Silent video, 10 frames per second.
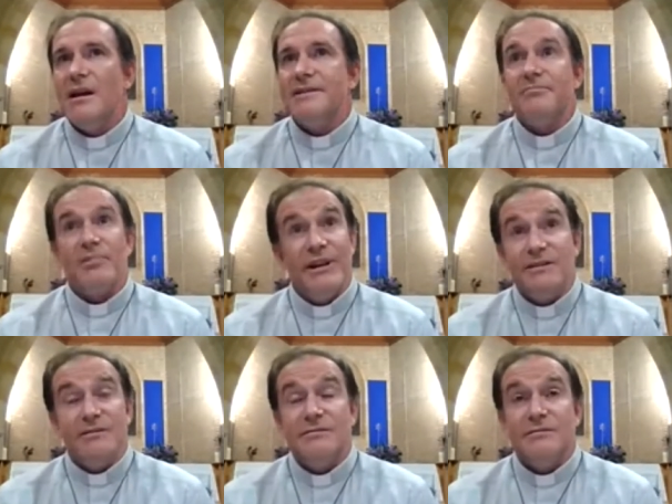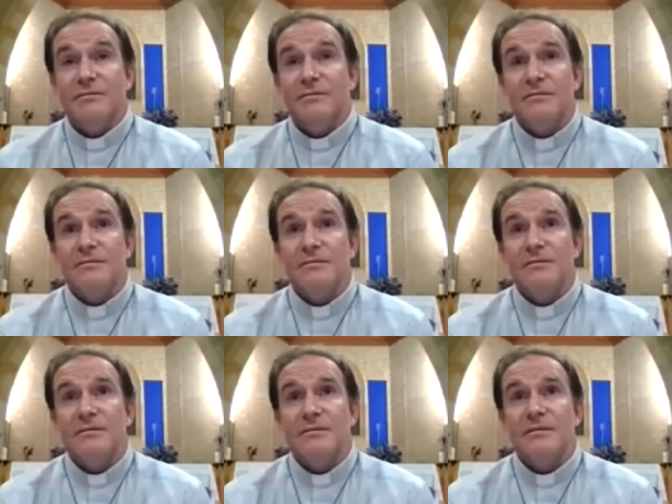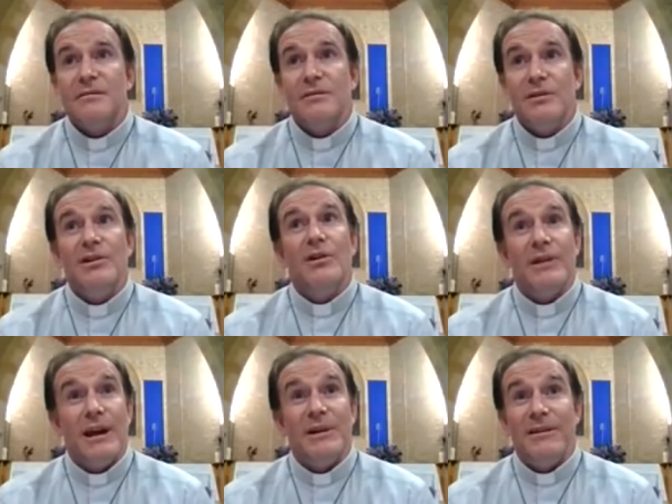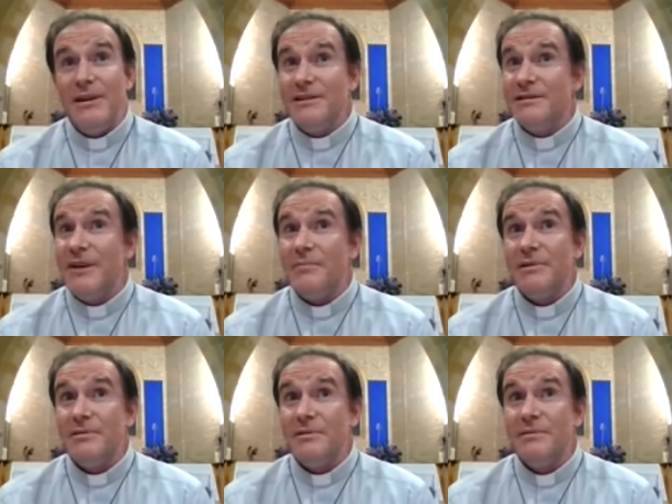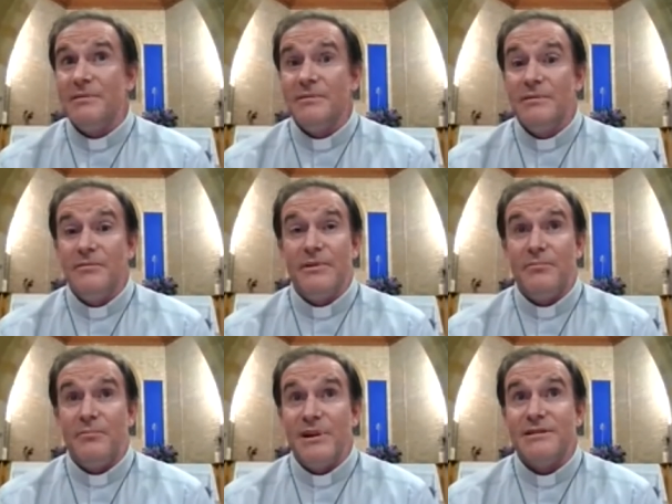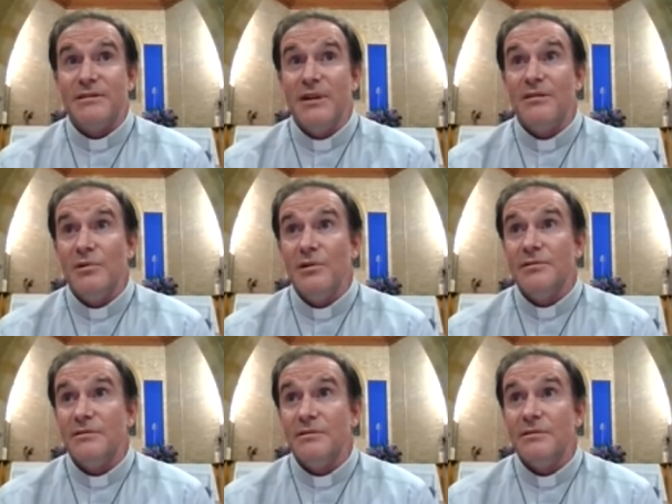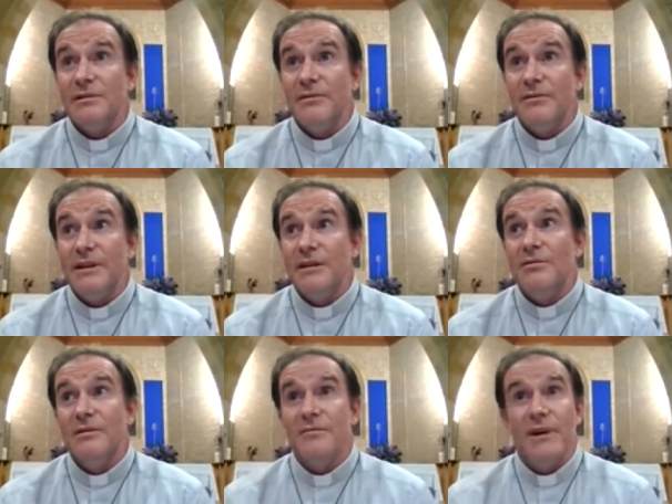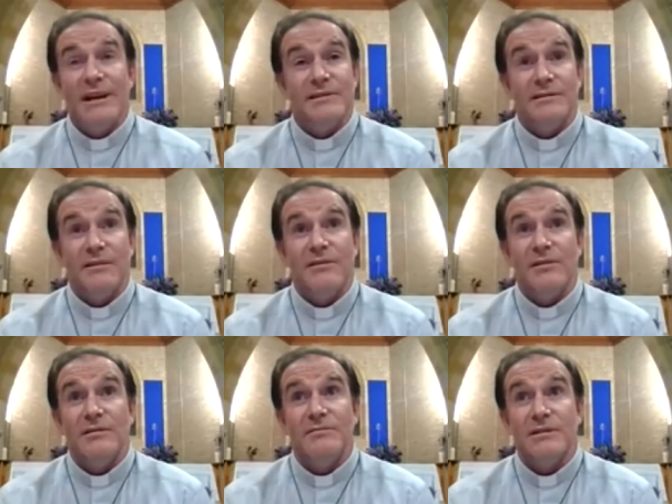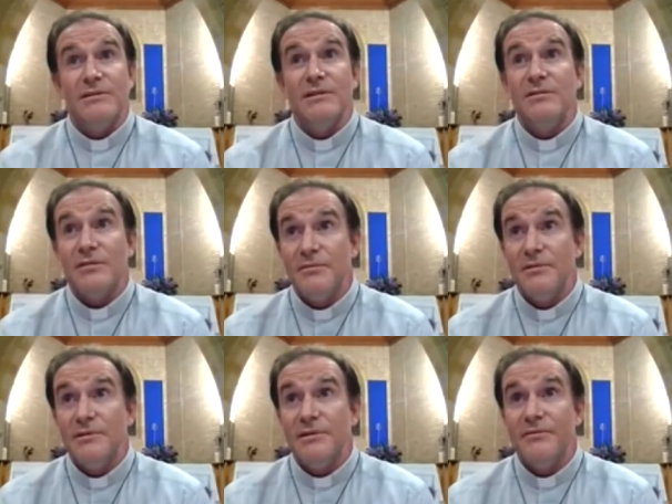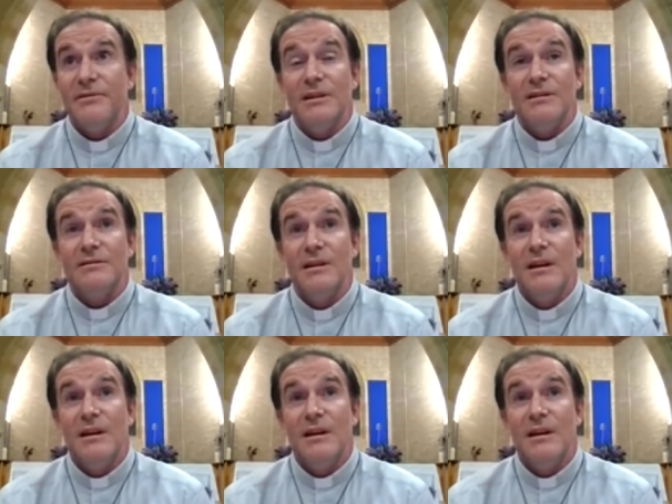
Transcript: the priest, you know how many things have happened to with priests around the world and stuff like that, all the ways that they've got themselves into trouble and different things.